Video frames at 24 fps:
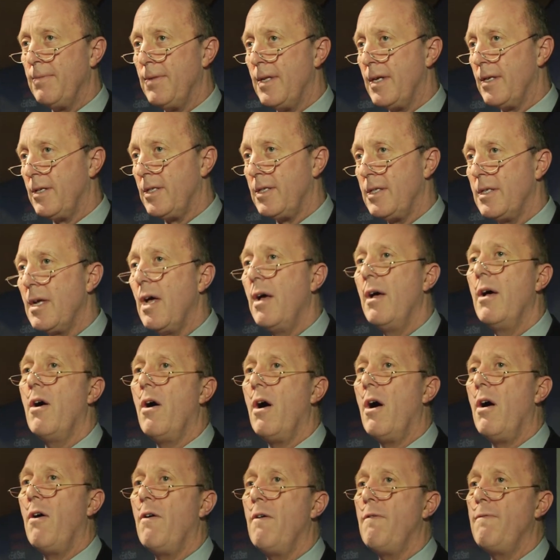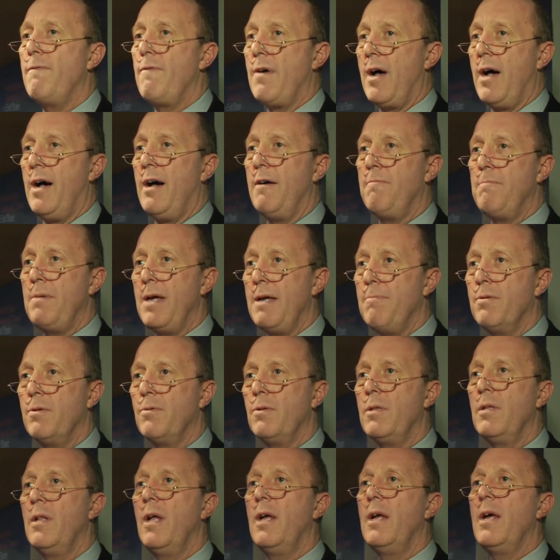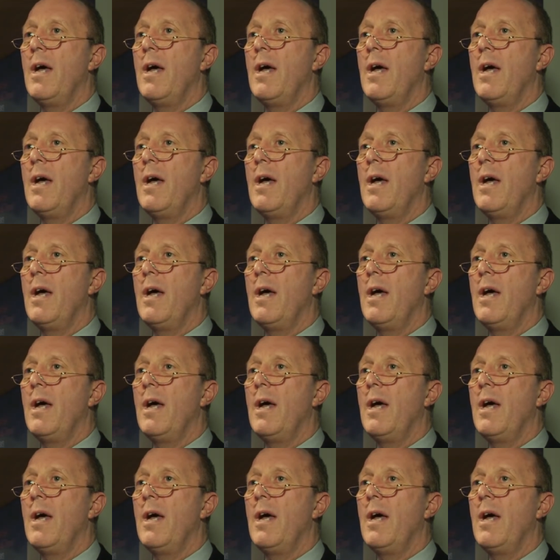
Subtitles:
That's of people